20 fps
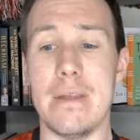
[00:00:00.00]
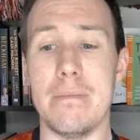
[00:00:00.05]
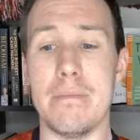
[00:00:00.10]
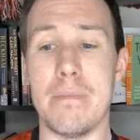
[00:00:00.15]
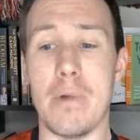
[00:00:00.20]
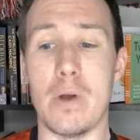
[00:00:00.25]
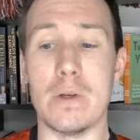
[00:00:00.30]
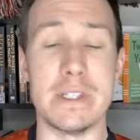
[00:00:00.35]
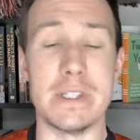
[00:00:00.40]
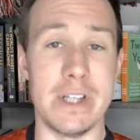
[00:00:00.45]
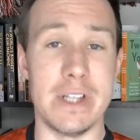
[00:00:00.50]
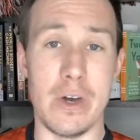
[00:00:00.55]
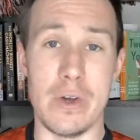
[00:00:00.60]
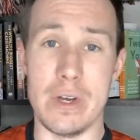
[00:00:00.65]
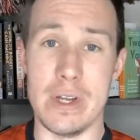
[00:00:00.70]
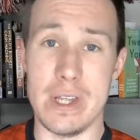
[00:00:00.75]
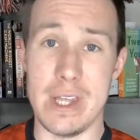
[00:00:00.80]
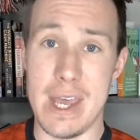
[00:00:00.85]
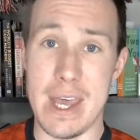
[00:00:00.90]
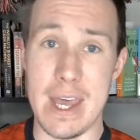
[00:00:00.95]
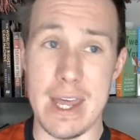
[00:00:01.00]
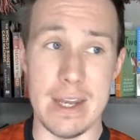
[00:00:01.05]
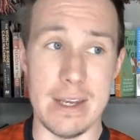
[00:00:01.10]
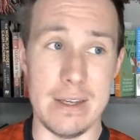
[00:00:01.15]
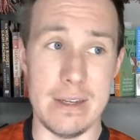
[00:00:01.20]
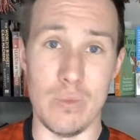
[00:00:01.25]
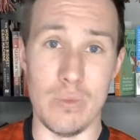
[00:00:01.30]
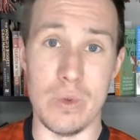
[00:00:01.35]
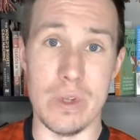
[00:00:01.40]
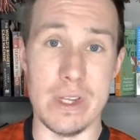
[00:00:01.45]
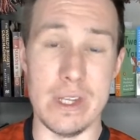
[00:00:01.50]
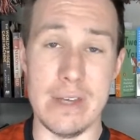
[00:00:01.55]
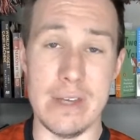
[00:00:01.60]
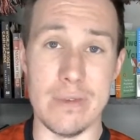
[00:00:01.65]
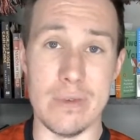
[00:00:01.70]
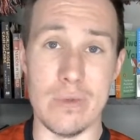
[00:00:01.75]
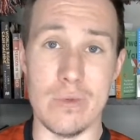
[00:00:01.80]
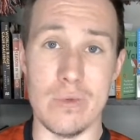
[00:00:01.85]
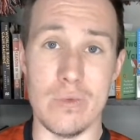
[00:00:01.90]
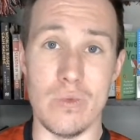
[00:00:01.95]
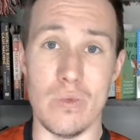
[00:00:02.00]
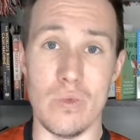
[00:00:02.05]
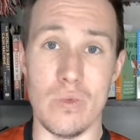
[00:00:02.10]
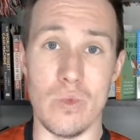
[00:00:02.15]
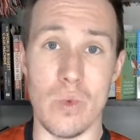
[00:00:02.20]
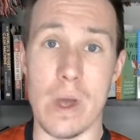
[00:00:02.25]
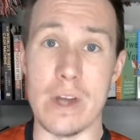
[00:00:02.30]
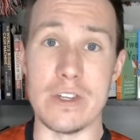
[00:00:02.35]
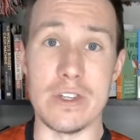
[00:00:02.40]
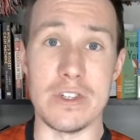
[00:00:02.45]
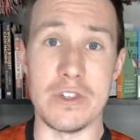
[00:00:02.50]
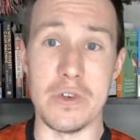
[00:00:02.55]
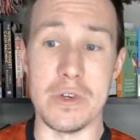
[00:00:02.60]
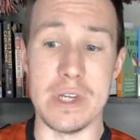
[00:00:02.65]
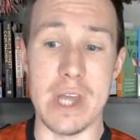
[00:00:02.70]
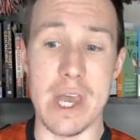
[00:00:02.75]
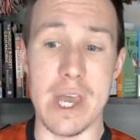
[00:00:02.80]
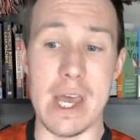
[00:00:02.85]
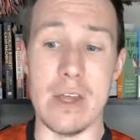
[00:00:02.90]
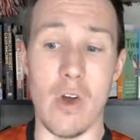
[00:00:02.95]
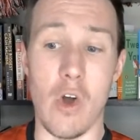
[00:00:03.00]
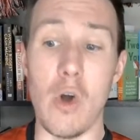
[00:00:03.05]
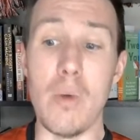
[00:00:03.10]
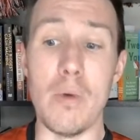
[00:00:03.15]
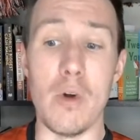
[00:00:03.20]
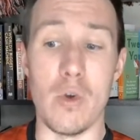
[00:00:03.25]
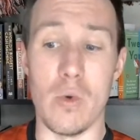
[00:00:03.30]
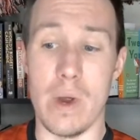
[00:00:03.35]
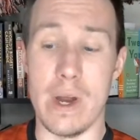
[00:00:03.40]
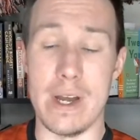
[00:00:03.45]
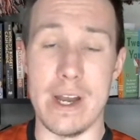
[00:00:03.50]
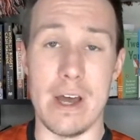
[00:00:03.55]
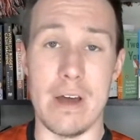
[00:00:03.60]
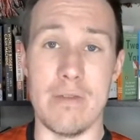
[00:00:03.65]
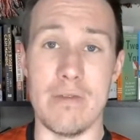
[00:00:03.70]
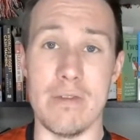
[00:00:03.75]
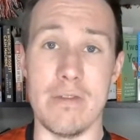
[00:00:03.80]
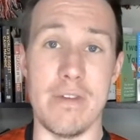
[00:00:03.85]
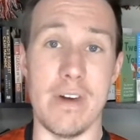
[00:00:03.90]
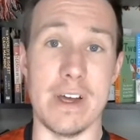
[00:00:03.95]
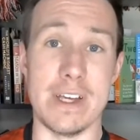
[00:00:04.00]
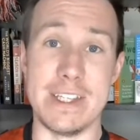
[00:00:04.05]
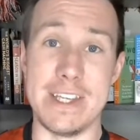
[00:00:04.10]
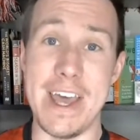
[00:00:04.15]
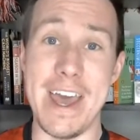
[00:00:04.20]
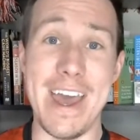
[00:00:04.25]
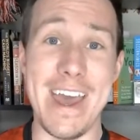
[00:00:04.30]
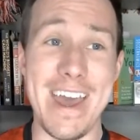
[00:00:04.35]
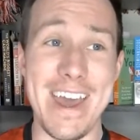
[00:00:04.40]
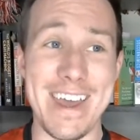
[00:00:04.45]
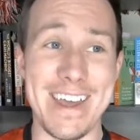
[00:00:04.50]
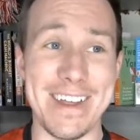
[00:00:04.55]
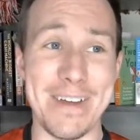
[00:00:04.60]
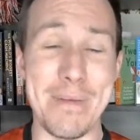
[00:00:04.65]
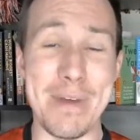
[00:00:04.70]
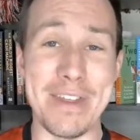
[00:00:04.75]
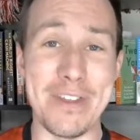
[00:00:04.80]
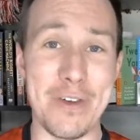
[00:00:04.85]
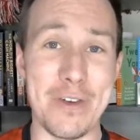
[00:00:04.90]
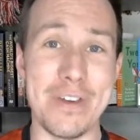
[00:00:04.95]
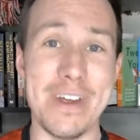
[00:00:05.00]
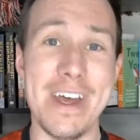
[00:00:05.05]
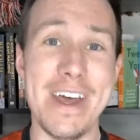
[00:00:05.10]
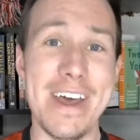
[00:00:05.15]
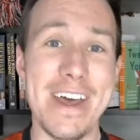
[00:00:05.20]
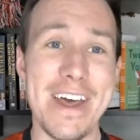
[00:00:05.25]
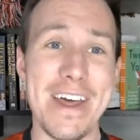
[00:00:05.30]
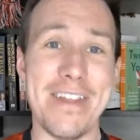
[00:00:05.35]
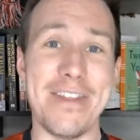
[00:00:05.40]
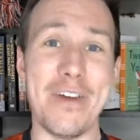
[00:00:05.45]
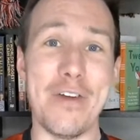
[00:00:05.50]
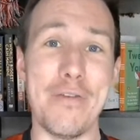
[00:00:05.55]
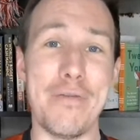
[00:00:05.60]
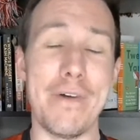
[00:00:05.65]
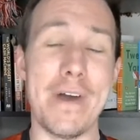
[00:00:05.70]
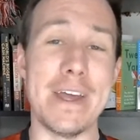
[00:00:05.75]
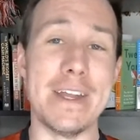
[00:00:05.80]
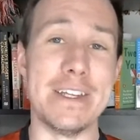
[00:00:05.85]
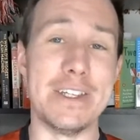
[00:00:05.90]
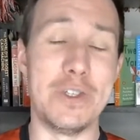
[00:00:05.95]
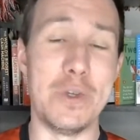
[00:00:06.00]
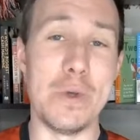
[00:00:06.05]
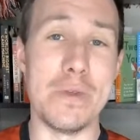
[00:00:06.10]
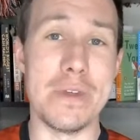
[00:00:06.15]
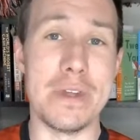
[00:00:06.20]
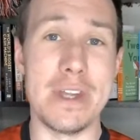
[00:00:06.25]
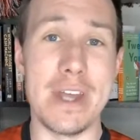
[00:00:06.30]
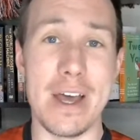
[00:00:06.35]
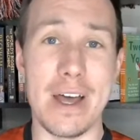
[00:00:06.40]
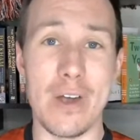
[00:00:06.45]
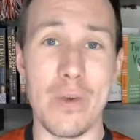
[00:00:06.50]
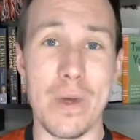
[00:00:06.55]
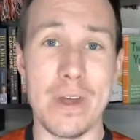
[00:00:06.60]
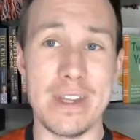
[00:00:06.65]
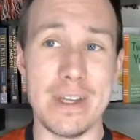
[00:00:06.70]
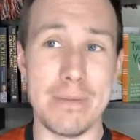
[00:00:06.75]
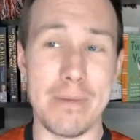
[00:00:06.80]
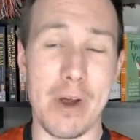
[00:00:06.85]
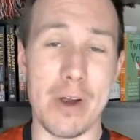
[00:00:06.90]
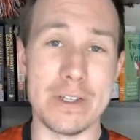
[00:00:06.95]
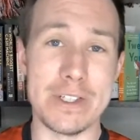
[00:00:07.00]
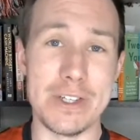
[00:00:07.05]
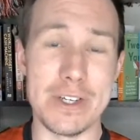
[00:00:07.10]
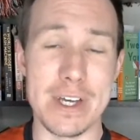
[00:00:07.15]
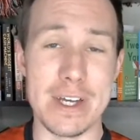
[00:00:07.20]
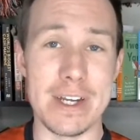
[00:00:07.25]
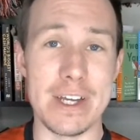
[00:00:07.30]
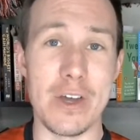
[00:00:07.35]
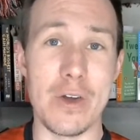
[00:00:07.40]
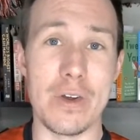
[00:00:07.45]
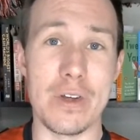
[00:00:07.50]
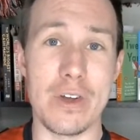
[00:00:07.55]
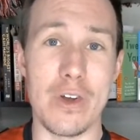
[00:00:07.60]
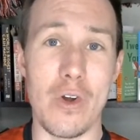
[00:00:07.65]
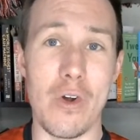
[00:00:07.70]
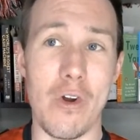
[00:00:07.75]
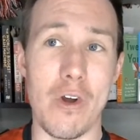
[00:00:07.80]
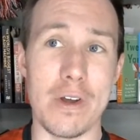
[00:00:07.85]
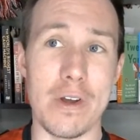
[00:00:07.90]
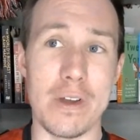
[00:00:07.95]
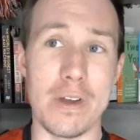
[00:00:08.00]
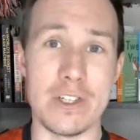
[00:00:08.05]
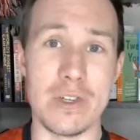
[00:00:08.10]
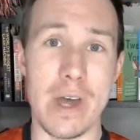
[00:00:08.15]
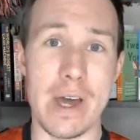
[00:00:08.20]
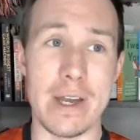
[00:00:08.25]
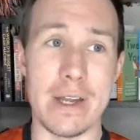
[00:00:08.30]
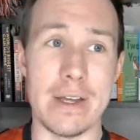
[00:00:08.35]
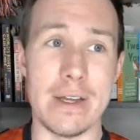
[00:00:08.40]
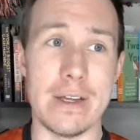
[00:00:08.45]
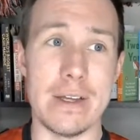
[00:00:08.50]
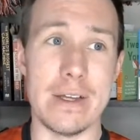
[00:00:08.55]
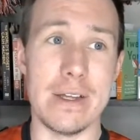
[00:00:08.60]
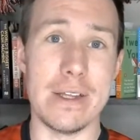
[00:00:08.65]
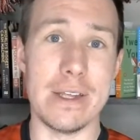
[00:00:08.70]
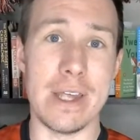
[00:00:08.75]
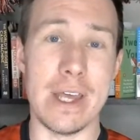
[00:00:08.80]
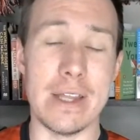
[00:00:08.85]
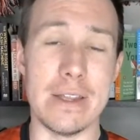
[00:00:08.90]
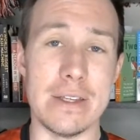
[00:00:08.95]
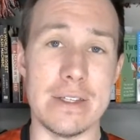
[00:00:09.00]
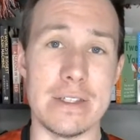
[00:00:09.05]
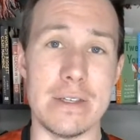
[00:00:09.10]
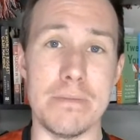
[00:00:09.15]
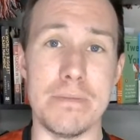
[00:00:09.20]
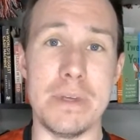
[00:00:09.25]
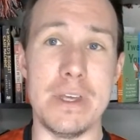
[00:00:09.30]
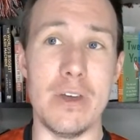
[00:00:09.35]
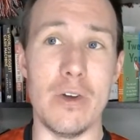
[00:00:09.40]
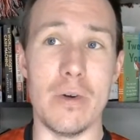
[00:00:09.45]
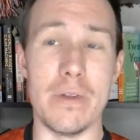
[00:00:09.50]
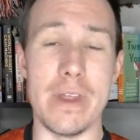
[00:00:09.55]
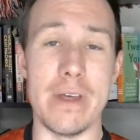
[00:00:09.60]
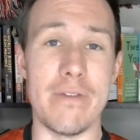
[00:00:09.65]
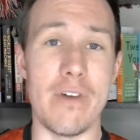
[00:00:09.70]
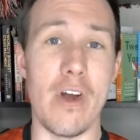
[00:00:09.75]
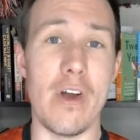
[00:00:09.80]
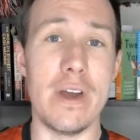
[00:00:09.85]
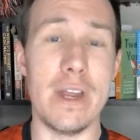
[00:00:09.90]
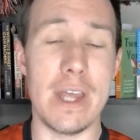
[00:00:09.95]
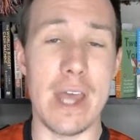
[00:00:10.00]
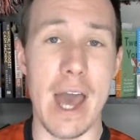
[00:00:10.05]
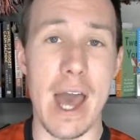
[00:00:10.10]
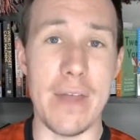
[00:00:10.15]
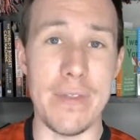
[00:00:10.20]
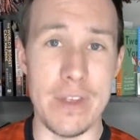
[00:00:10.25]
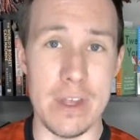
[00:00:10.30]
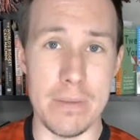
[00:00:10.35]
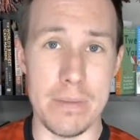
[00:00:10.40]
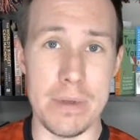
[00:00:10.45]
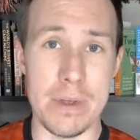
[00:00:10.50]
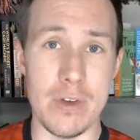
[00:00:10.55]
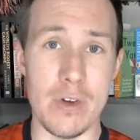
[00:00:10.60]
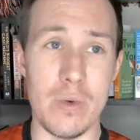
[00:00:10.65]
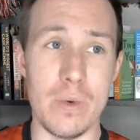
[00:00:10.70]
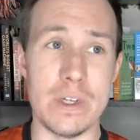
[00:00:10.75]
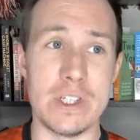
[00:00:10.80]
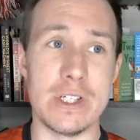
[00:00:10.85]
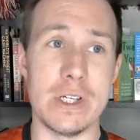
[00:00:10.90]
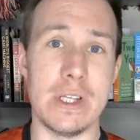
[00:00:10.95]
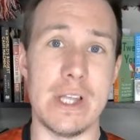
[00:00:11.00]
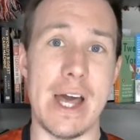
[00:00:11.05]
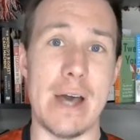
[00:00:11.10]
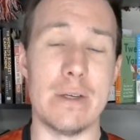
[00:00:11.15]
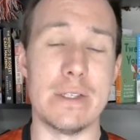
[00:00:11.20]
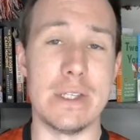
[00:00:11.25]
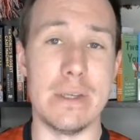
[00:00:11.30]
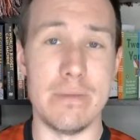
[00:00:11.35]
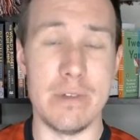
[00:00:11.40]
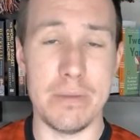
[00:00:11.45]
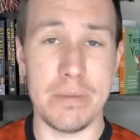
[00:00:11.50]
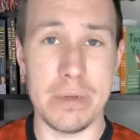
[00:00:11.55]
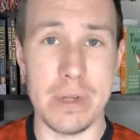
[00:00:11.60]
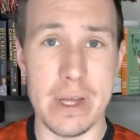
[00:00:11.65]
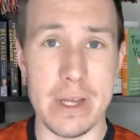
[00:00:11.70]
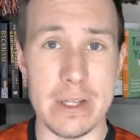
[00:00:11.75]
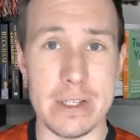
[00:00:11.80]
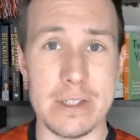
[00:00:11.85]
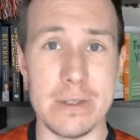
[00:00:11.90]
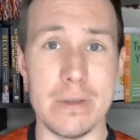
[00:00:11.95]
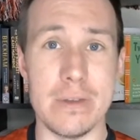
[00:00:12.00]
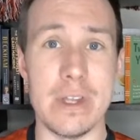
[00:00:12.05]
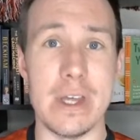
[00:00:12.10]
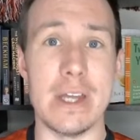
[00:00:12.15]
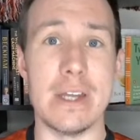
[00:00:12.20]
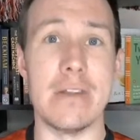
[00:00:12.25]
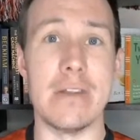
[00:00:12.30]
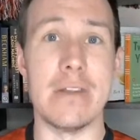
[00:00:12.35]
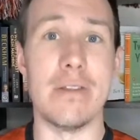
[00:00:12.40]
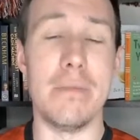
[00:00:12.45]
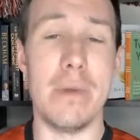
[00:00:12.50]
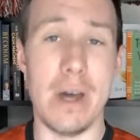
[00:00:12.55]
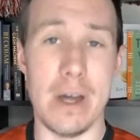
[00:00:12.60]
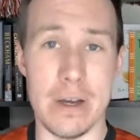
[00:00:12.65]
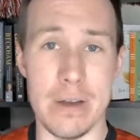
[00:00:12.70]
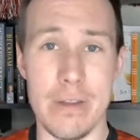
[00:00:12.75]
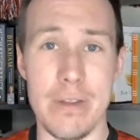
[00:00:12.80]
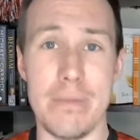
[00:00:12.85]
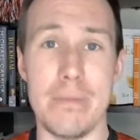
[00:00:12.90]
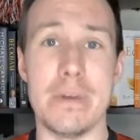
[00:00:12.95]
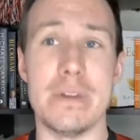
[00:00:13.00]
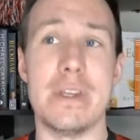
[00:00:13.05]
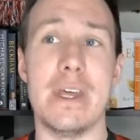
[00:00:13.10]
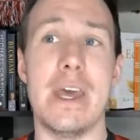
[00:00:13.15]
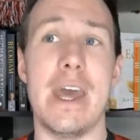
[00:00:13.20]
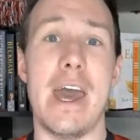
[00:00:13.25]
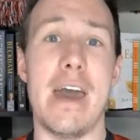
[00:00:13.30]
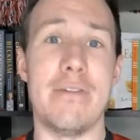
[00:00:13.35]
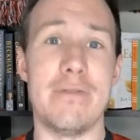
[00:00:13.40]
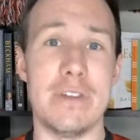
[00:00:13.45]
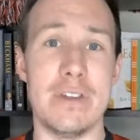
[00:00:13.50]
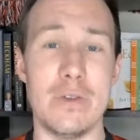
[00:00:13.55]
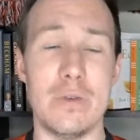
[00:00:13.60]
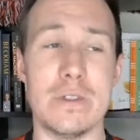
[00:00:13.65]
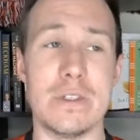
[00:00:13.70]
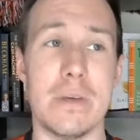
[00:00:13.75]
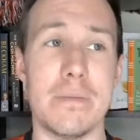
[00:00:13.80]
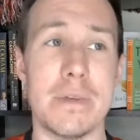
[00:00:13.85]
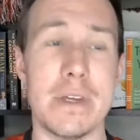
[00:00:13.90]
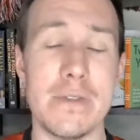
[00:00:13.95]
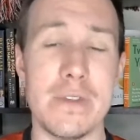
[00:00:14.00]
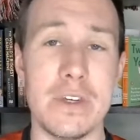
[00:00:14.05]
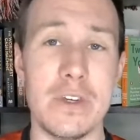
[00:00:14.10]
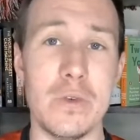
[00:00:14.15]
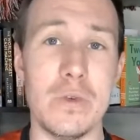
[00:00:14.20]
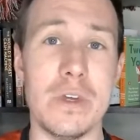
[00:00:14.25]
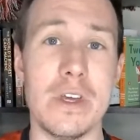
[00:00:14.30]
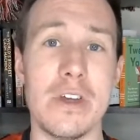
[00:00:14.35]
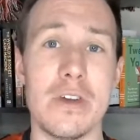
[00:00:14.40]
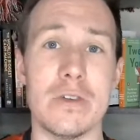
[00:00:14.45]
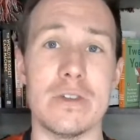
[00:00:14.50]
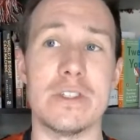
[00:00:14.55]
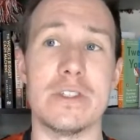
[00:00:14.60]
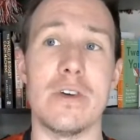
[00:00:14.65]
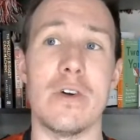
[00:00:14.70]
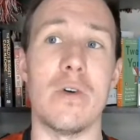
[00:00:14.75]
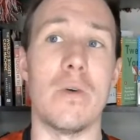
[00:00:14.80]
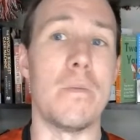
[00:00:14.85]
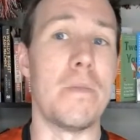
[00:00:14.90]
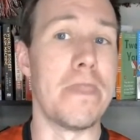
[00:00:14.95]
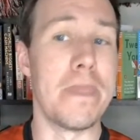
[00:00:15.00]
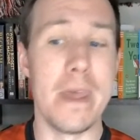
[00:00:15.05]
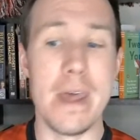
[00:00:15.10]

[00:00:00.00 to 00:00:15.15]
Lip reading: Barcelona can't really even register Dani Olmo right now, for fuck's sake. I mean, they're fighting tooth and nail. I read that Barca are going to go to court to try to get this appeal. They've already got the appeal, which allows him to play until the end of the month, but they have to do something in the new year. So